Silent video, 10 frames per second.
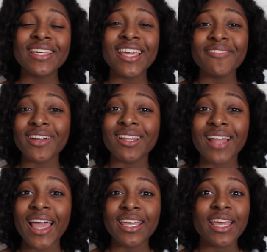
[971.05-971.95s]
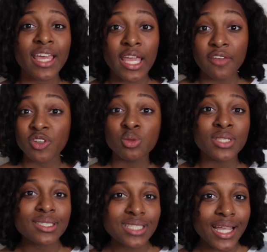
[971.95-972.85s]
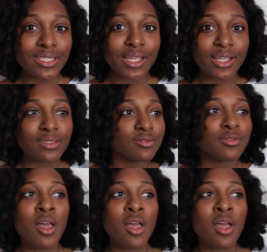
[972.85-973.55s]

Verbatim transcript: give it a like if you disliked it